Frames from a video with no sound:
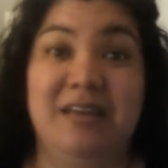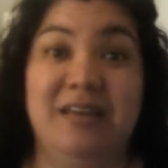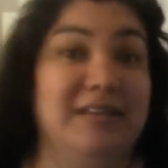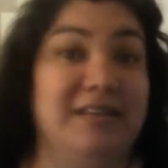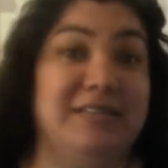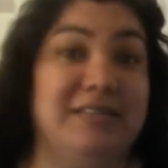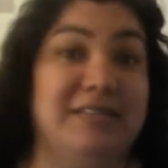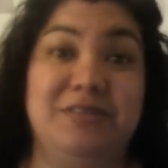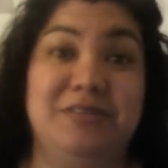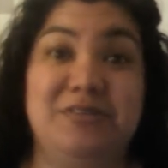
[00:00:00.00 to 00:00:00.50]

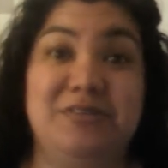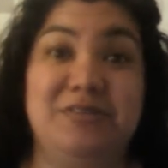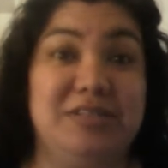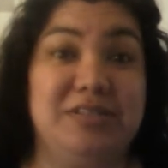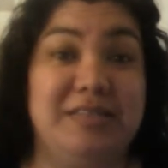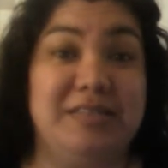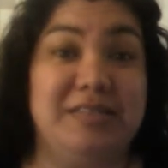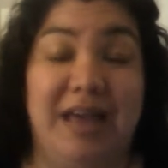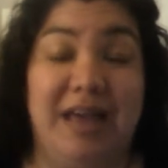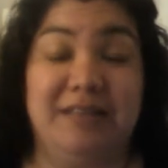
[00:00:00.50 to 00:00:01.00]
Because he was
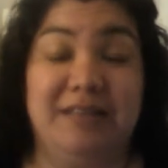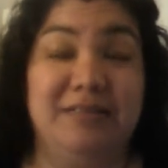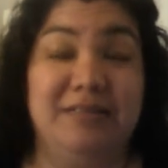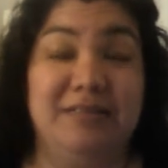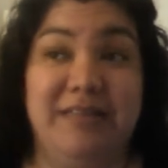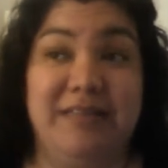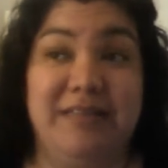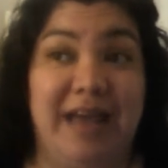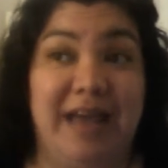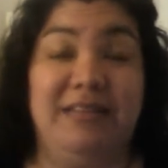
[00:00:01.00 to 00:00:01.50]
just
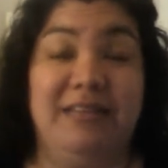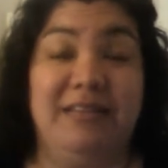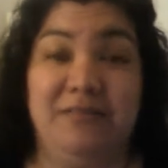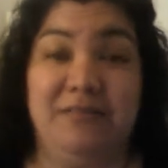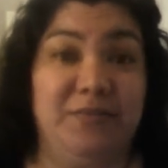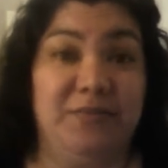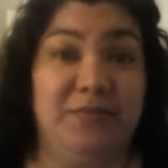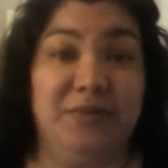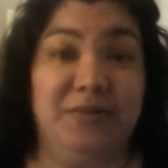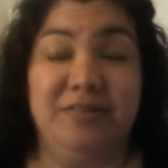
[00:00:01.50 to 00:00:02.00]
that
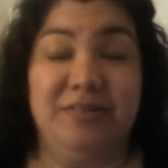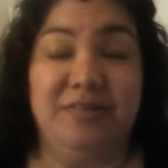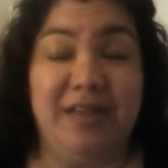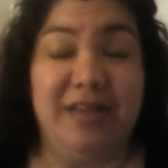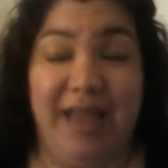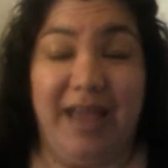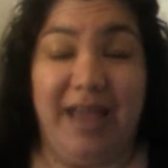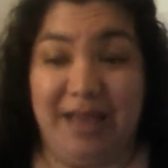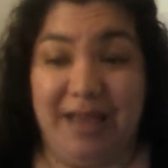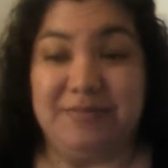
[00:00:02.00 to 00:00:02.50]
lovable,
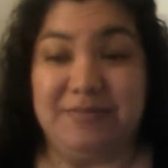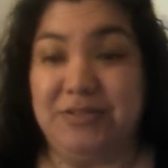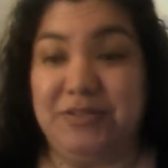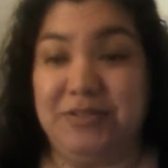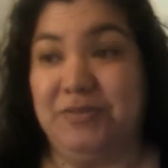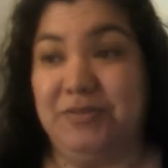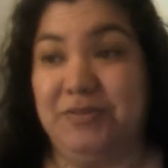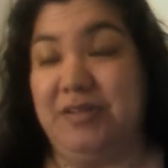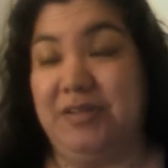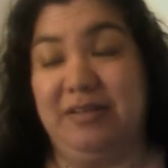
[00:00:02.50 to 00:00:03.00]

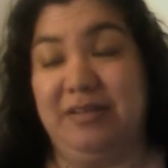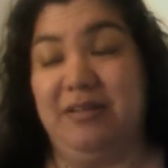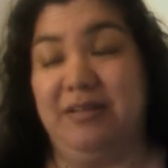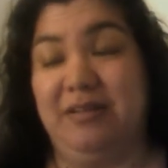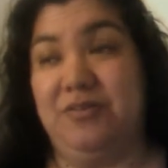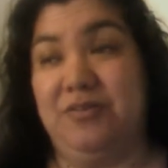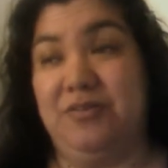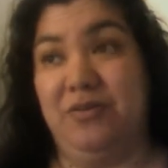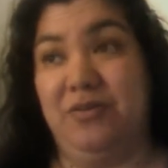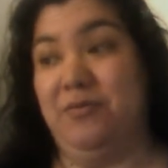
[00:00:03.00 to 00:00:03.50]
absolutely
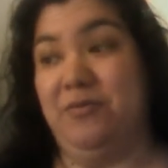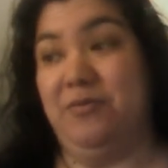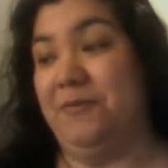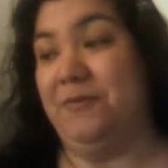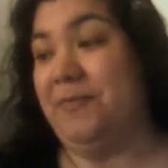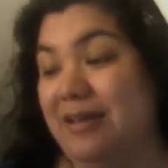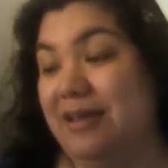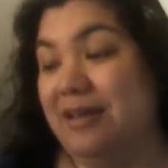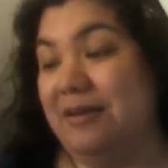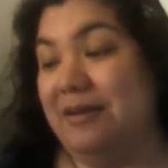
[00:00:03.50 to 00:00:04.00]

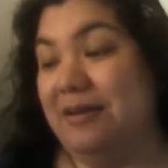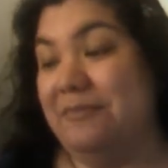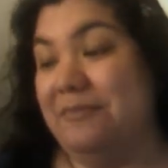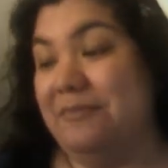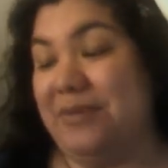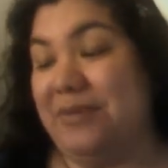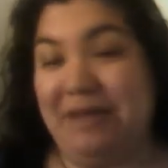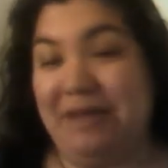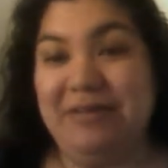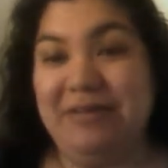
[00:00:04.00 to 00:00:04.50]
adorable.
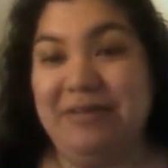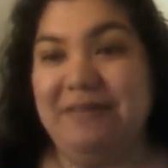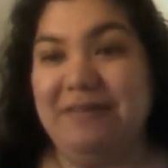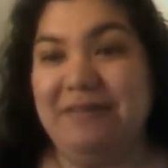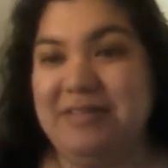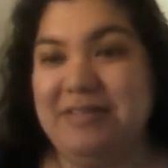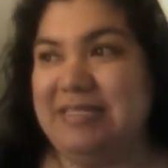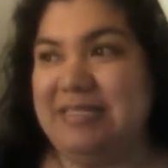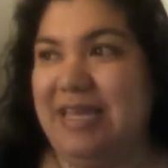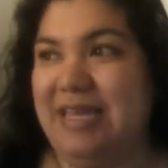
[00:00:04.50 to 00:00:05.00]
But I would have
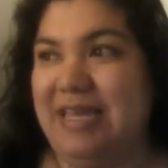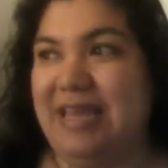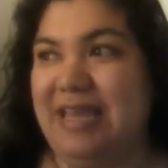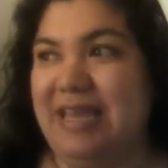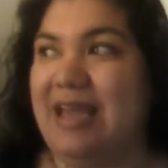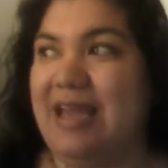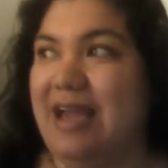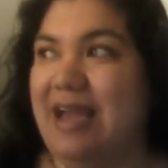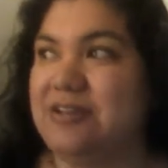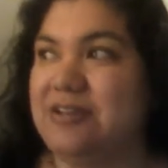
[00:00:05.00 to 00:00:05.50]
to
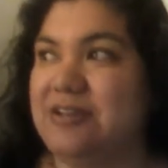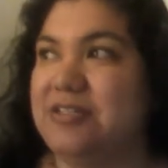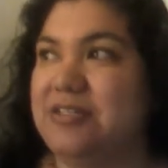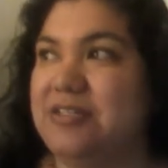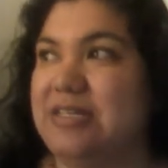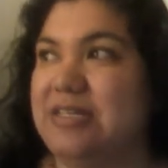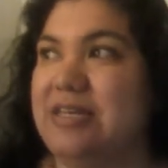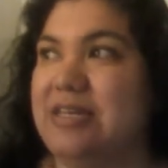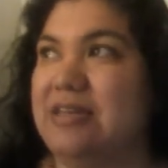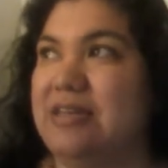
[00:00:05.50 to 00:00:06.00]
say,
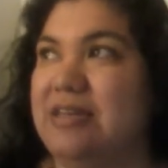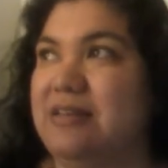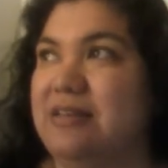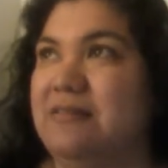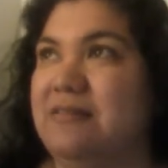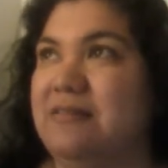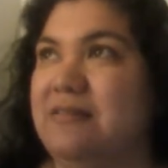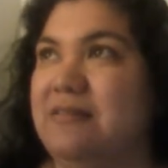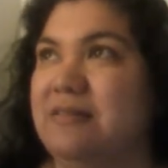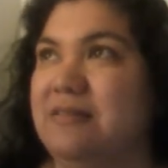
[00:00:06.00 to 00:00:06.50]
actually,
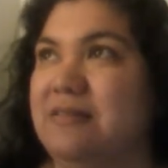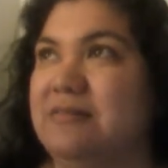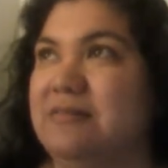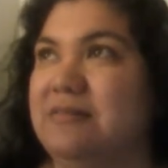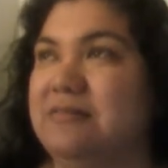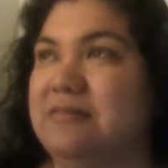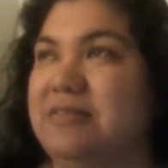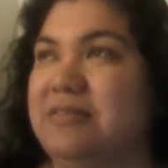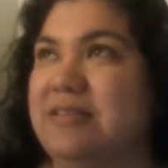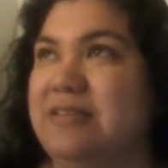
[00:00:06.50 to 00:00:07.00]

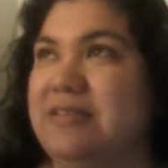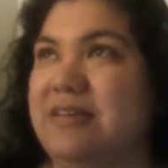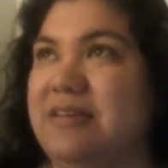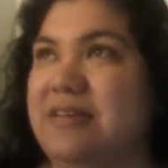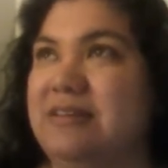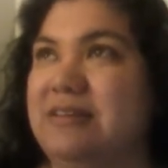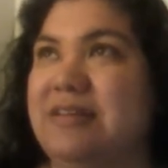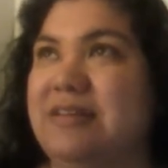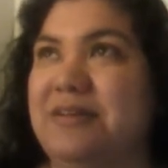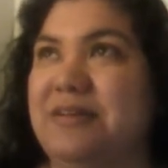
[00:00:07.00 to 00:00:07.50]
the
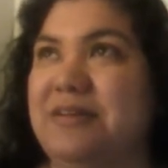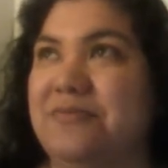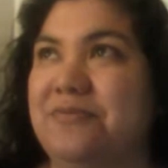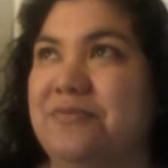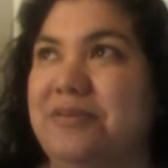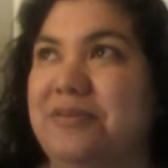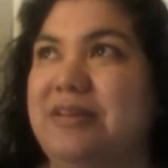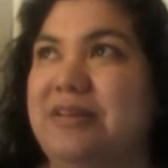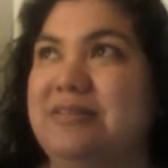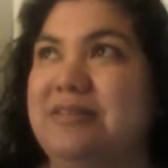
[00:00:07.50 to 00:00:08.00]
thing that I
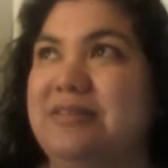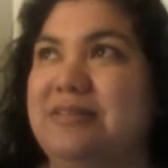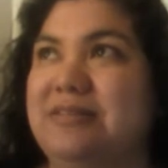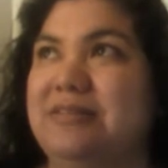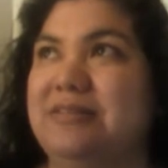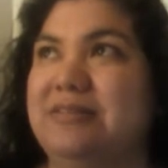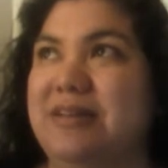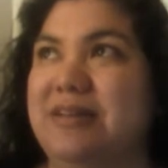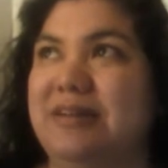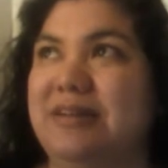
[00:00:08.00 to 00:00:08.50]
really
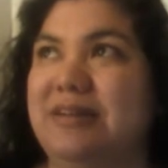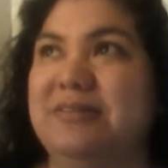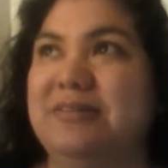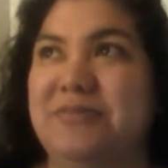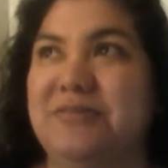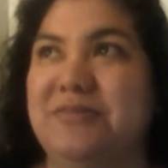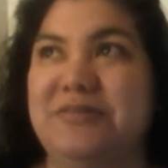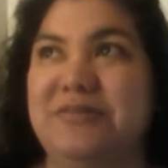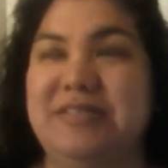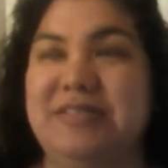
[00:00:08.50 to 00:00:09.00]
dug the
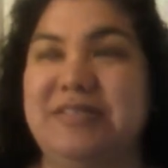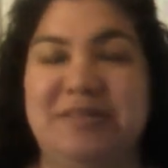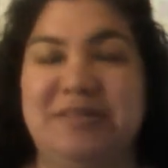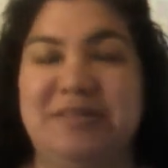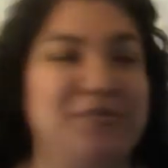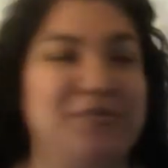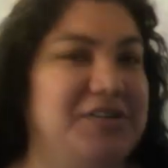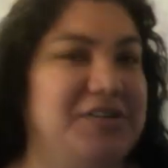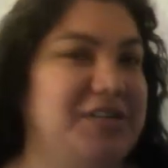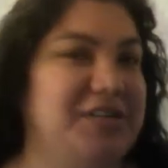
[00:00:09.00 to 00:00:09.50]
most and
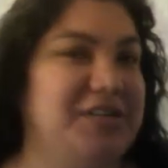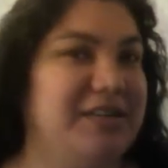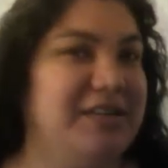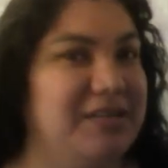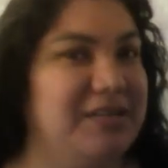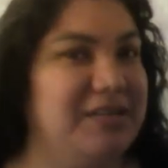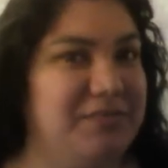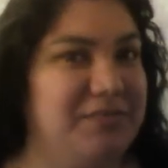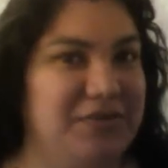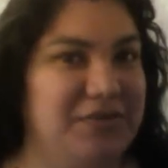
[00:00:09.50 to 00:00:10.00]

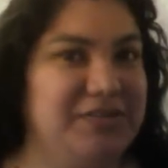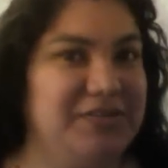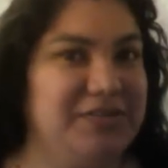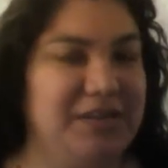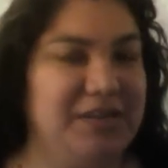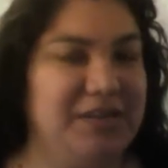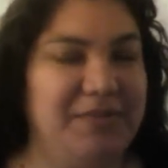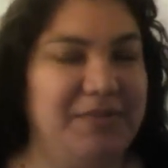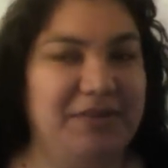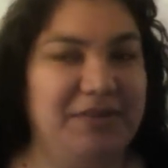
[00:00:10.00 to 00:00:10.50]
appreciated the
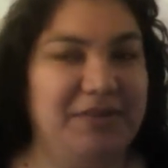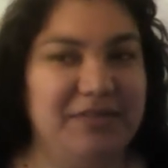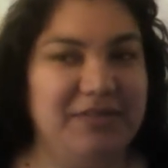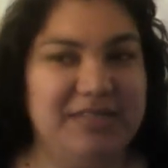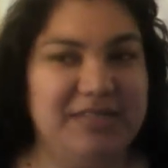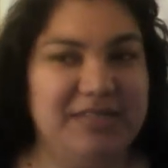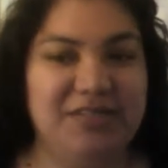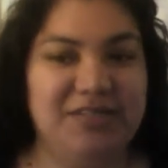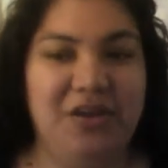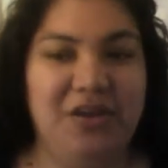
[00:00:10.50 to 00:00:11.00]
most about
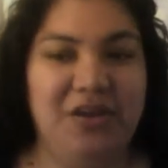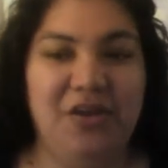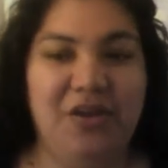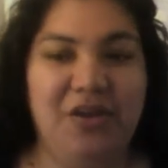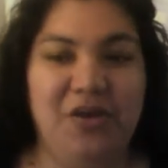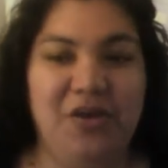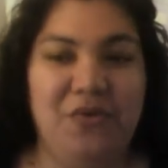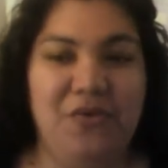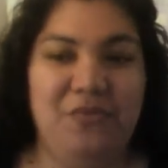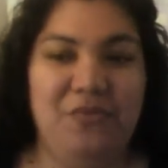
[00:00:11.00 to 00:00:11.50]
this,
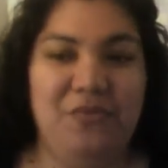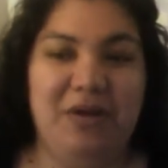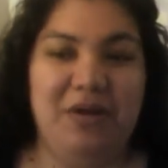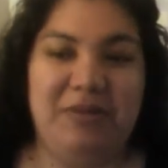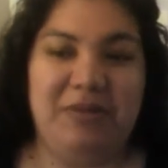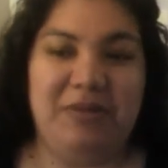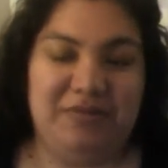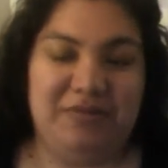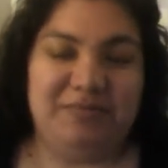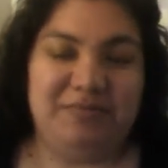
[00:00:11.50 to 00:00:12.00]

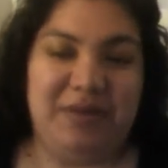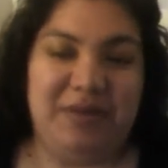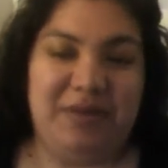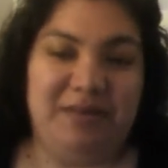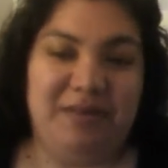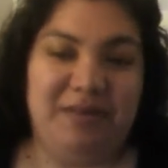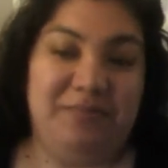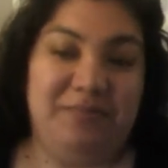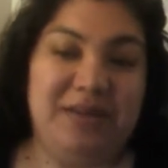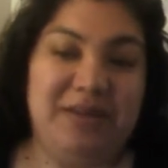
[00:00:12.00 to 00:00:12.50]
about
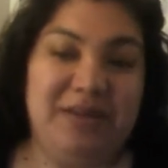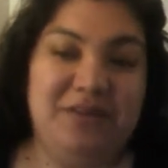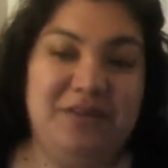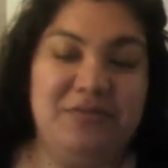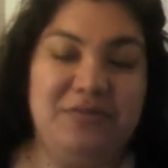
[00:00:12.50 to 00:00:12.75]
Big Hero